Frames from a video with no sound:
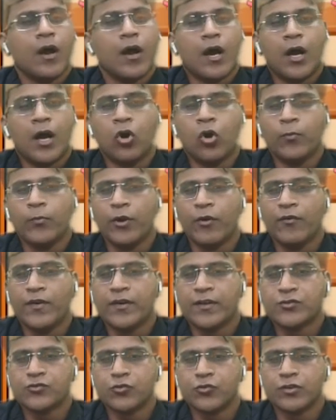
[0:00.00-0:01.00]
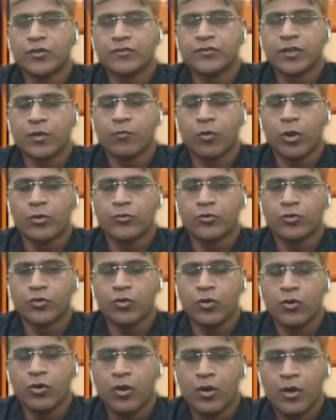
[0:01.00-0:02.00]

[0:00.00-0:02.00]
I hope you have understood this sum also.